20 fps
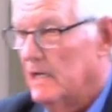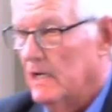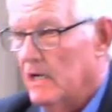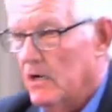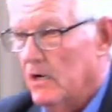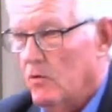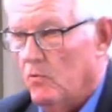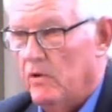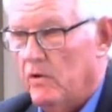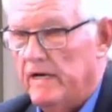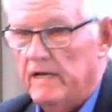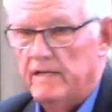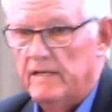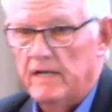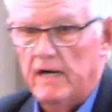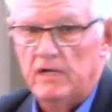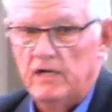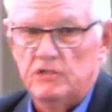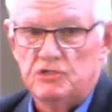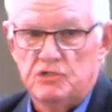went in
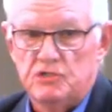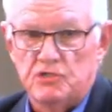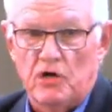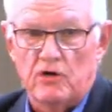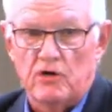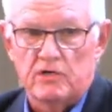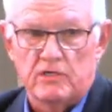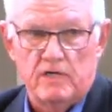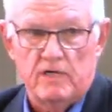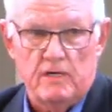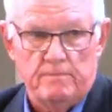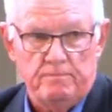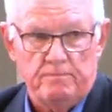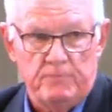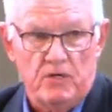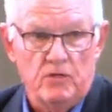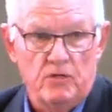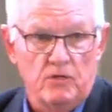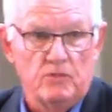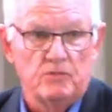there and jerked up
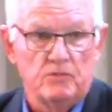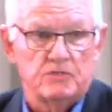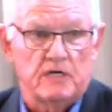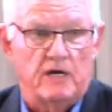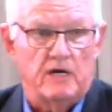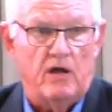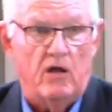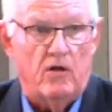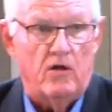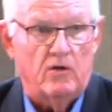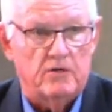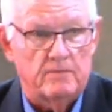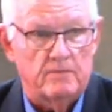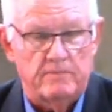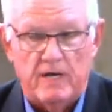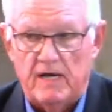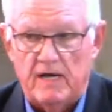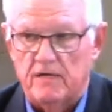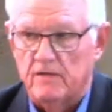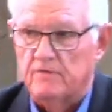pews and hauled them
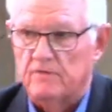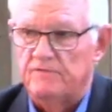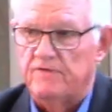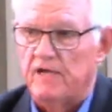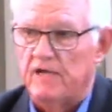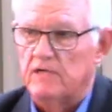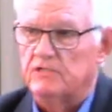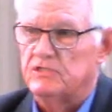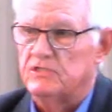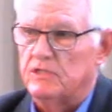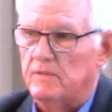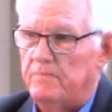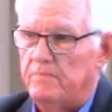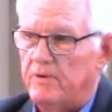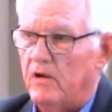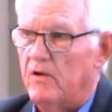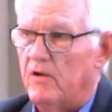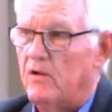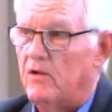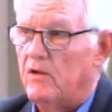down to the fellowship
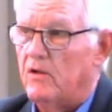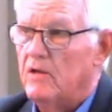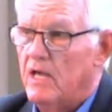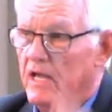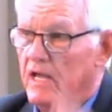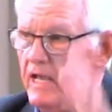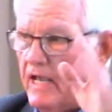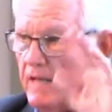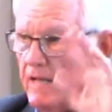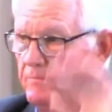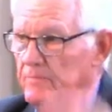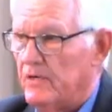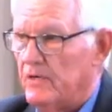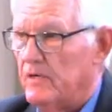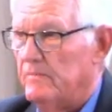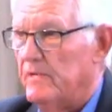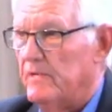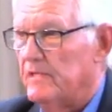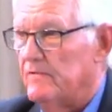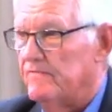hall and put
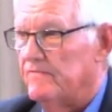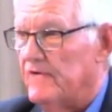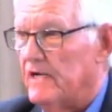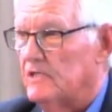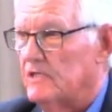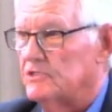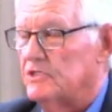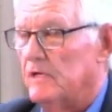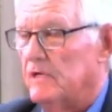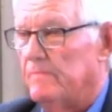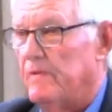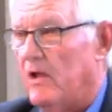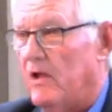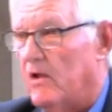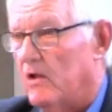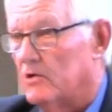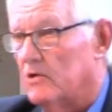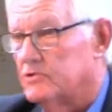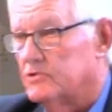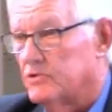them in the fellowship
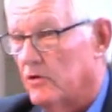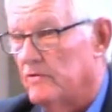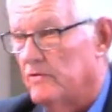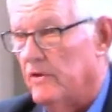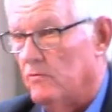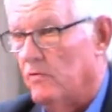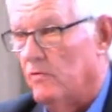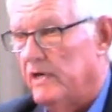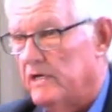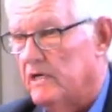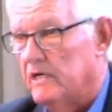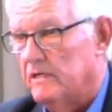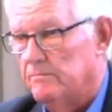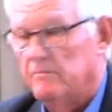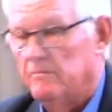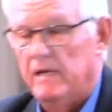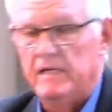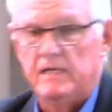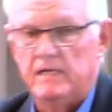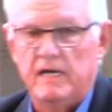hall so that we could
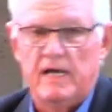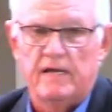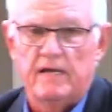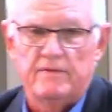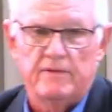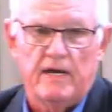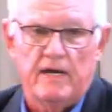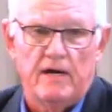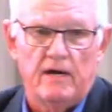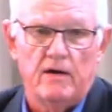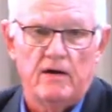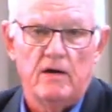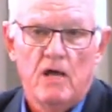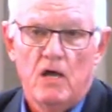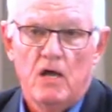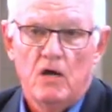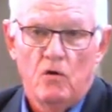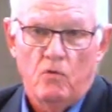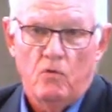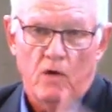meet down there
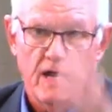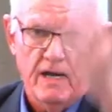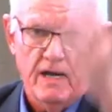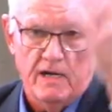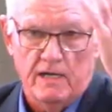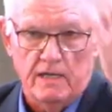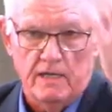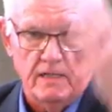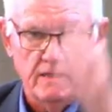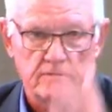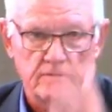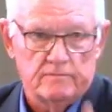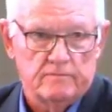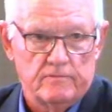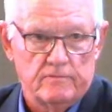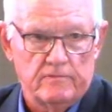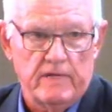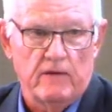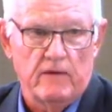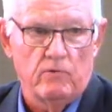while uh,
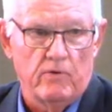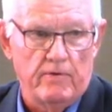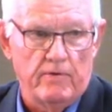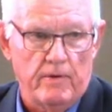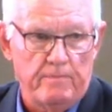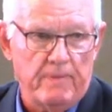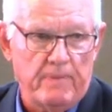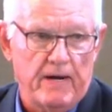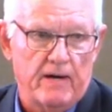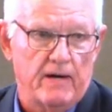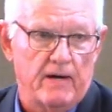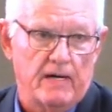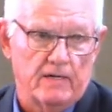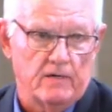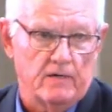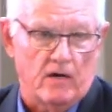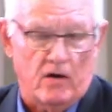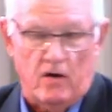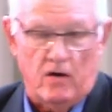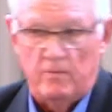they were repairing
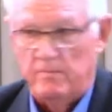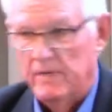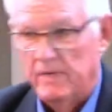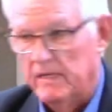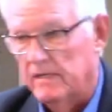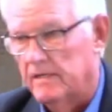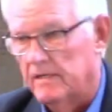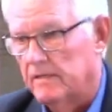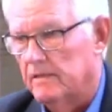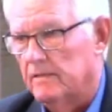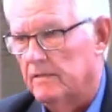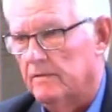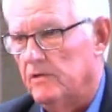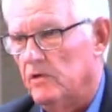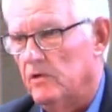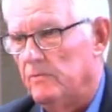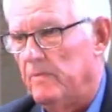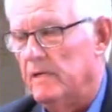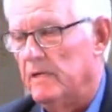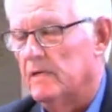or building a
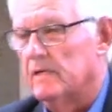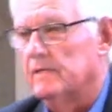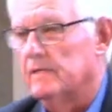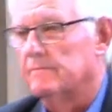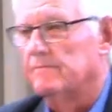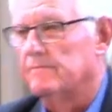new building.